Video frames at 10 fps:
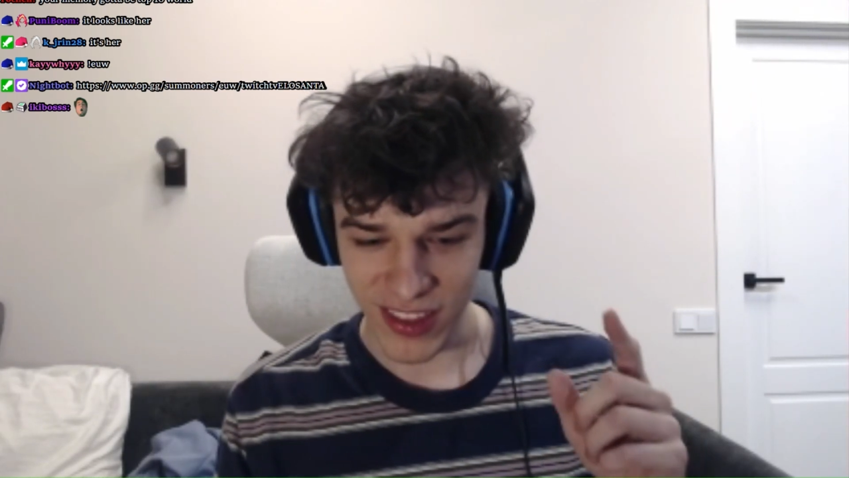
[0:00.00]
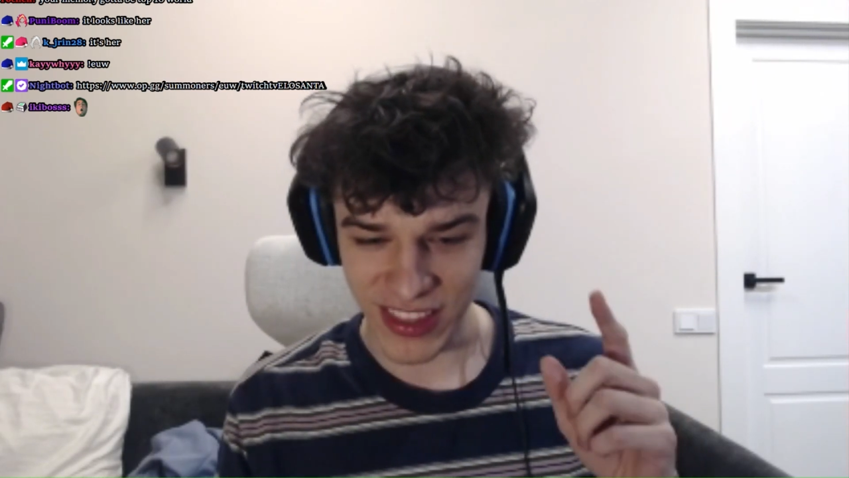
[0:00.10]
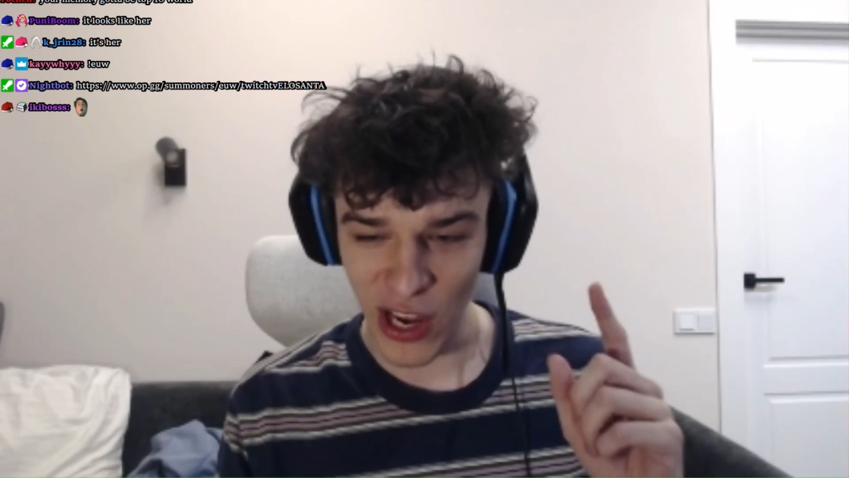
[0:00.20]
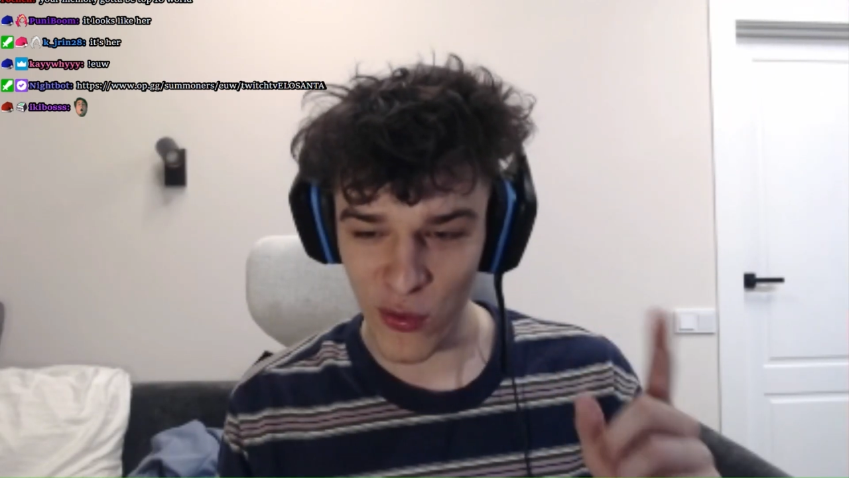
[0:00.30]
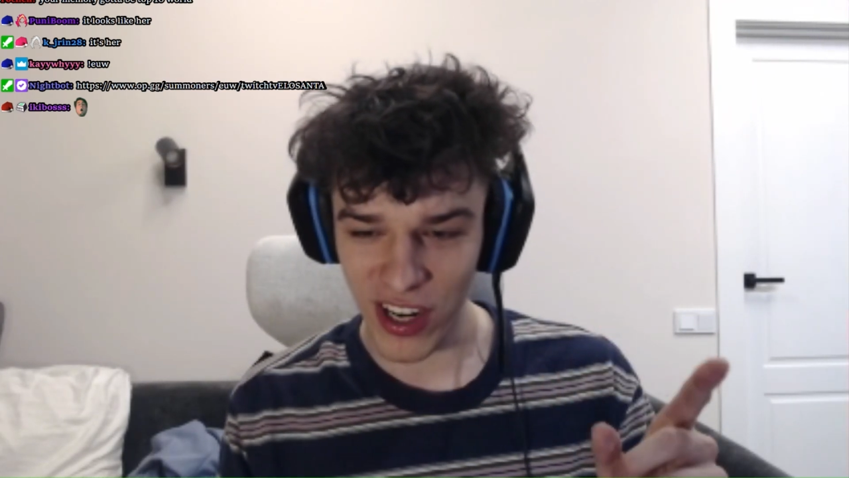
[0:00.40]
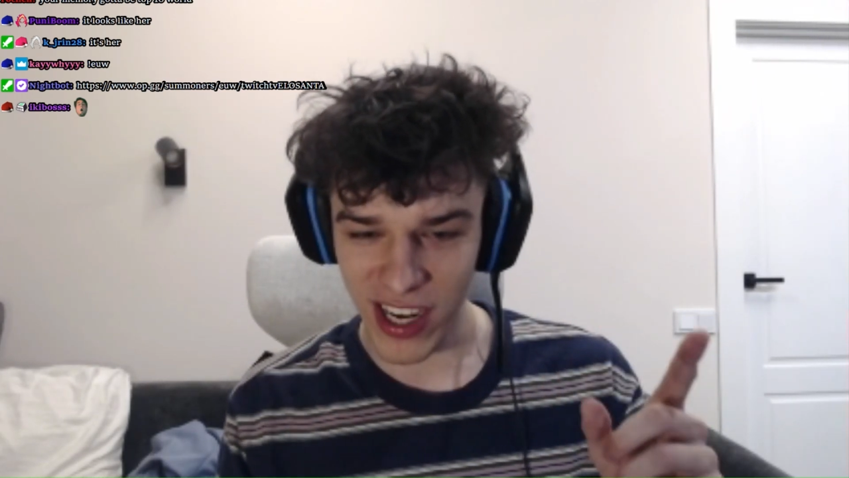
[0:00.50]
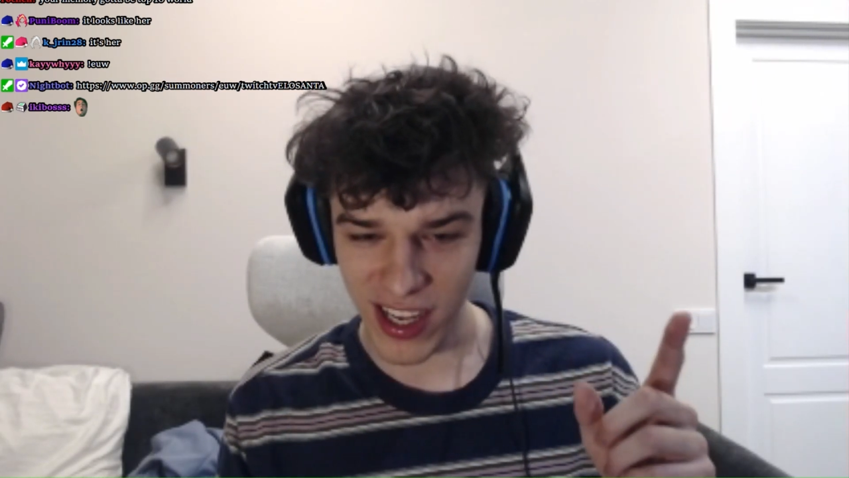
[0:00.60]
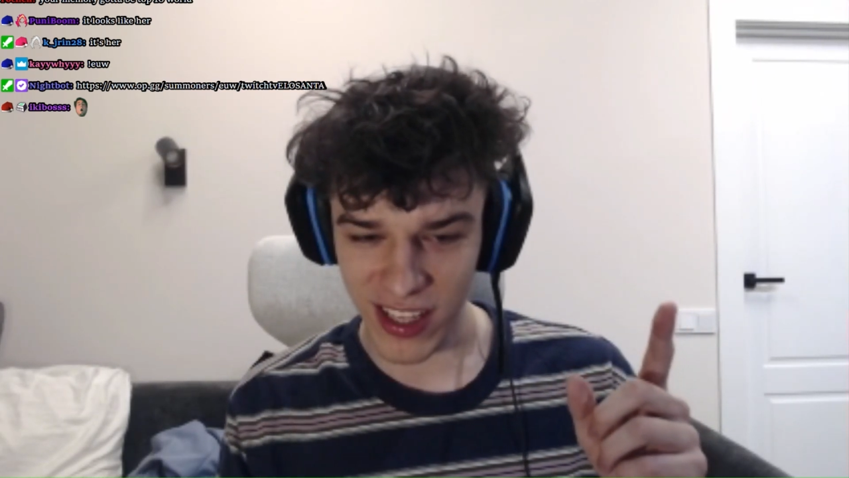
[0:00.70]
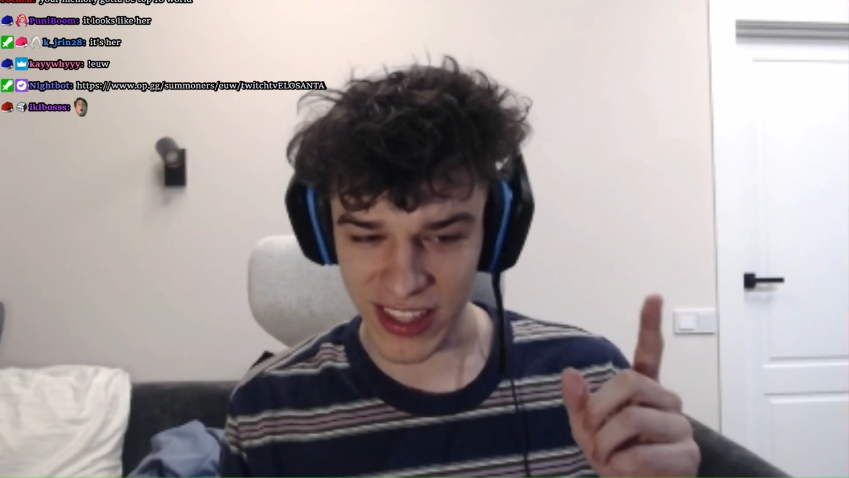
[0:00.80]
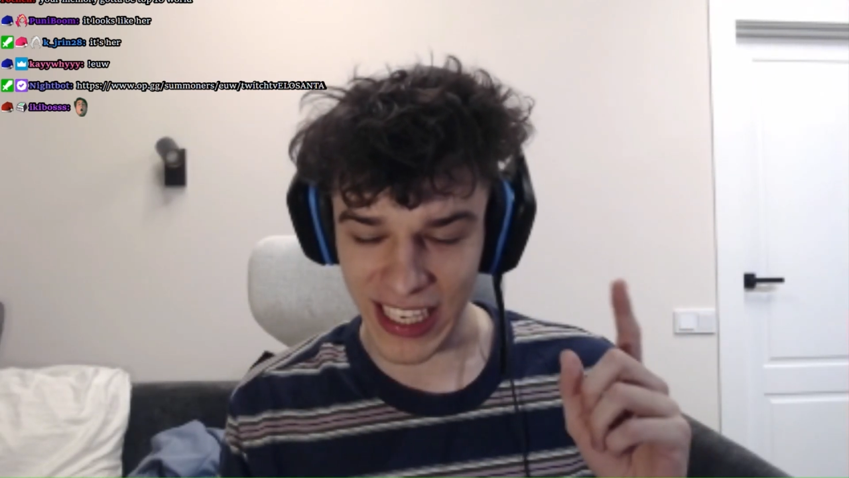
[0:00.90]
they were,
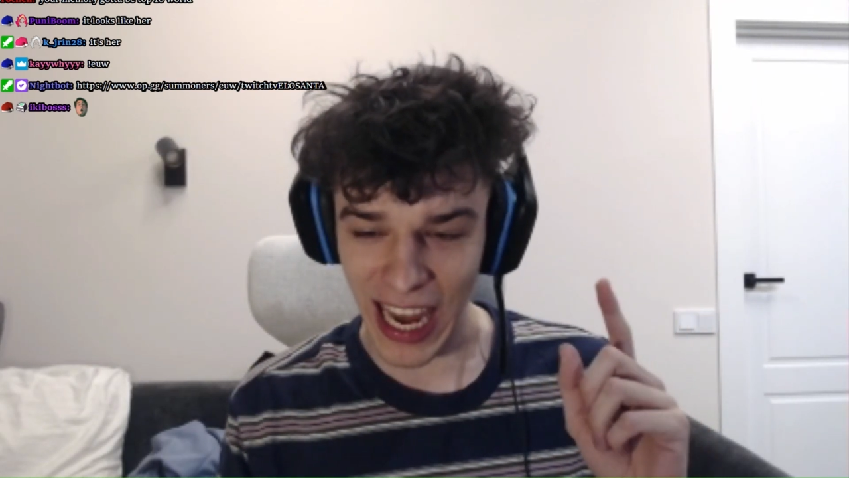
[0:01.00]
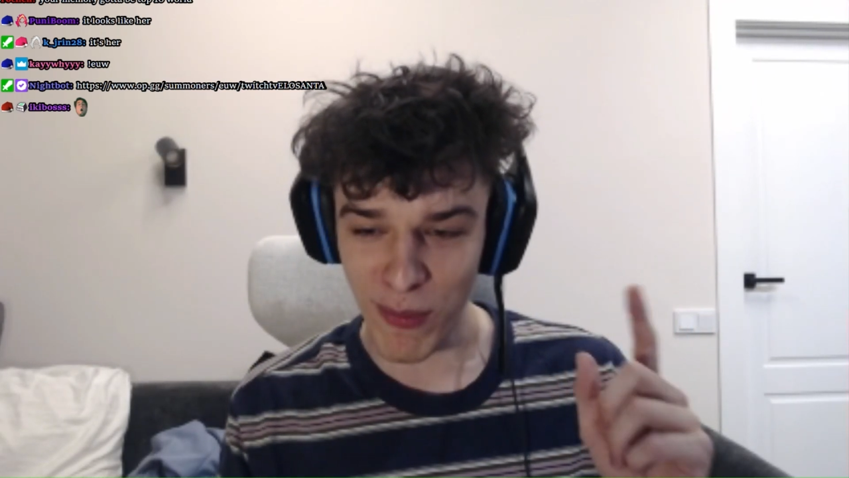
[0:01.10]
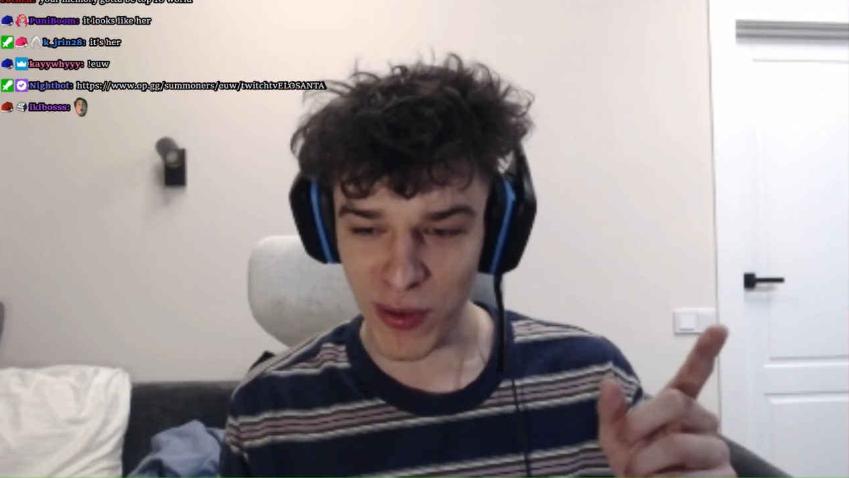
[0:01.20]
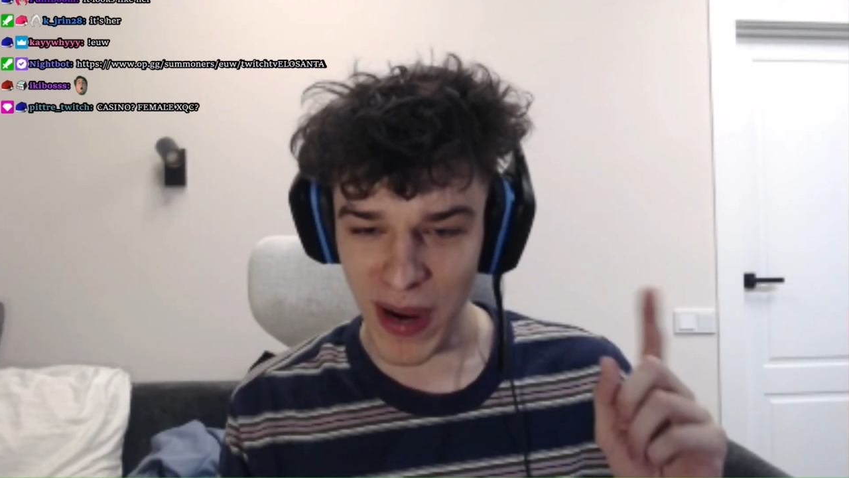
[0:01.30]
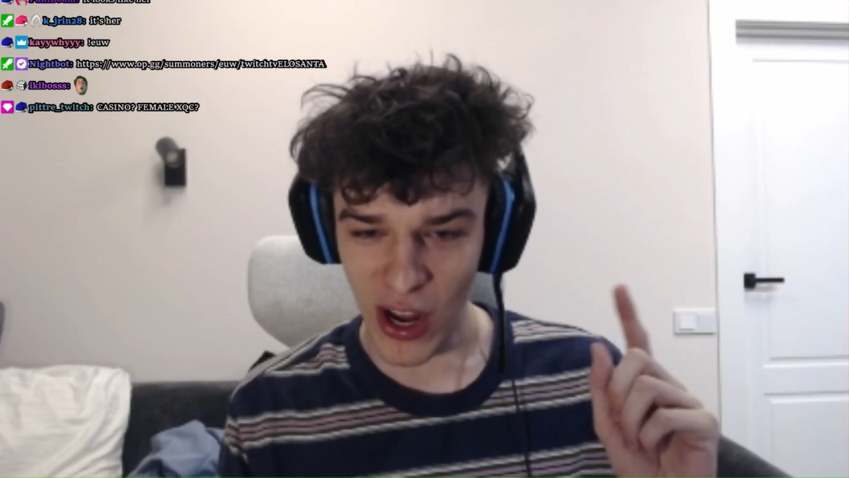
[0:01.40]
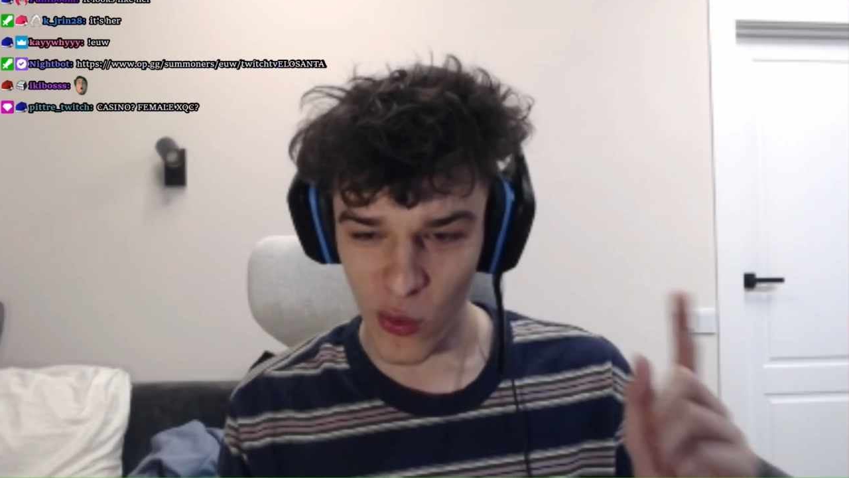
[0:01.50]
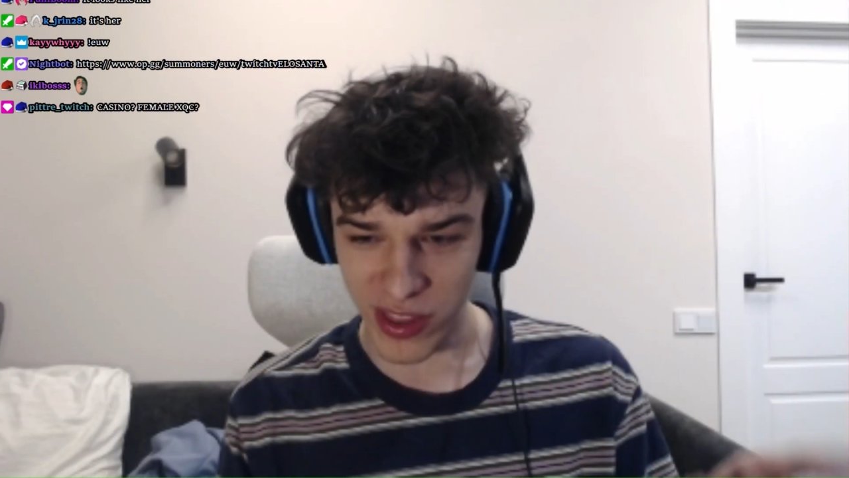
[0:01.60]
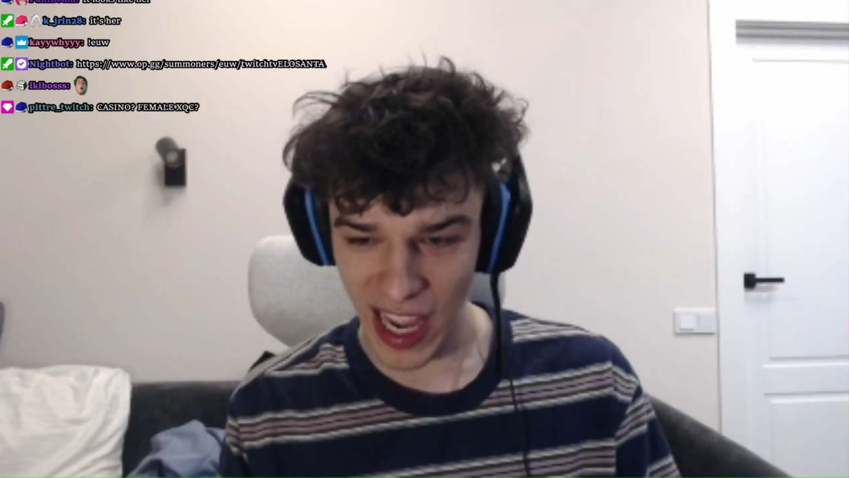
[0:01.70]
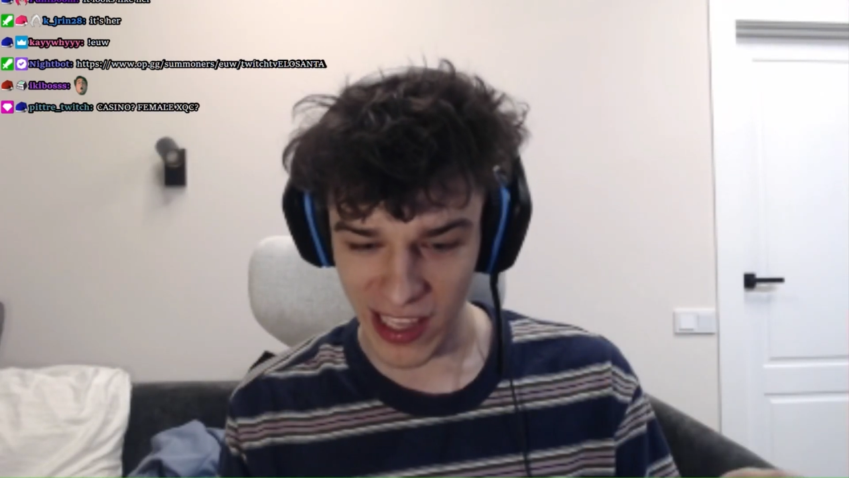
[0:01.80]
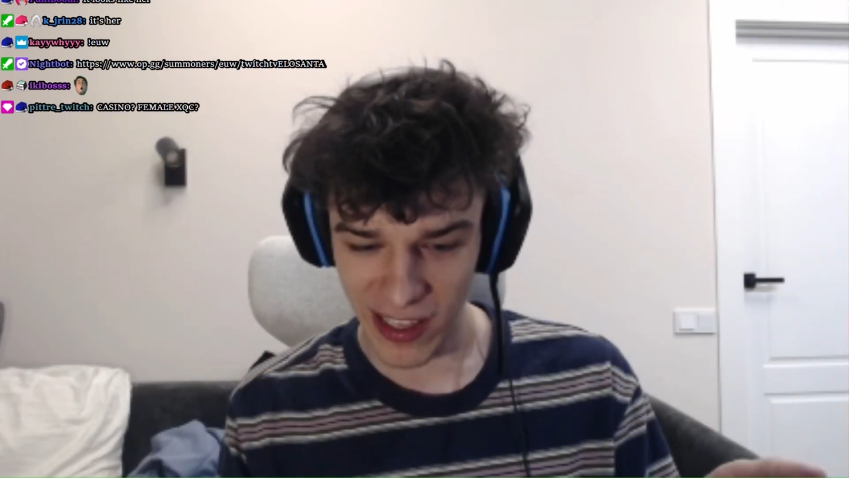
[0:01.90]
they came to my
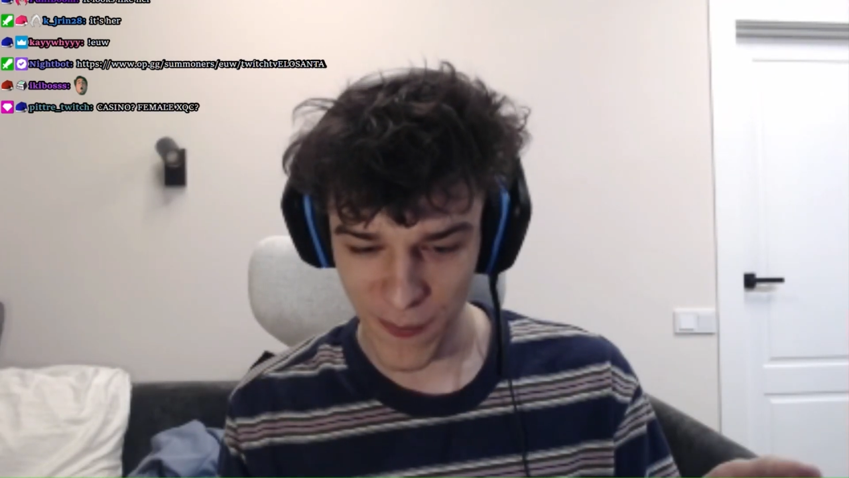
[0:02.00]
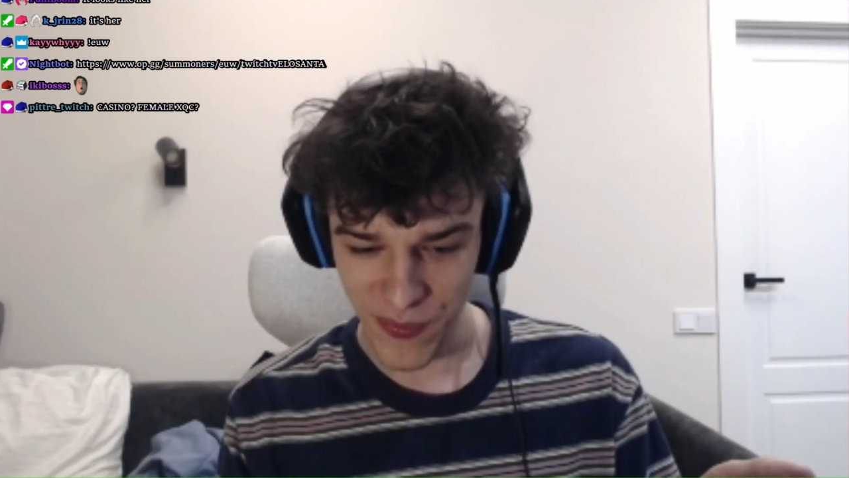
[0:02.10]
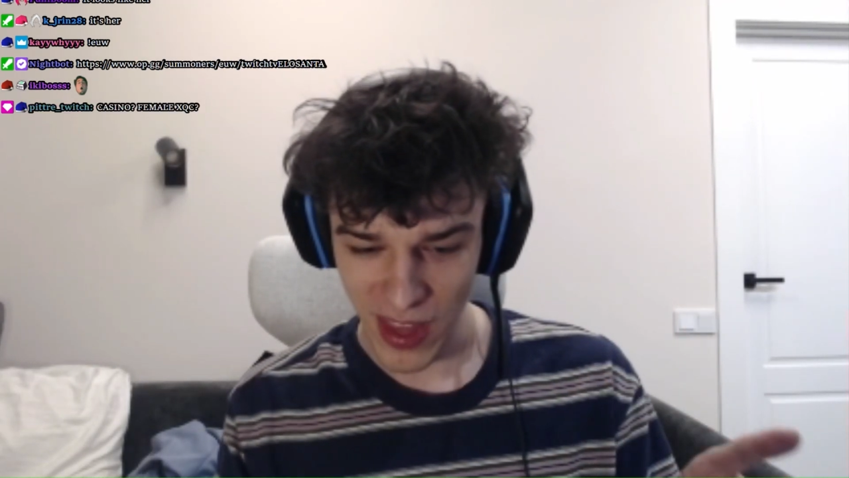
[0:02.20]
hotel.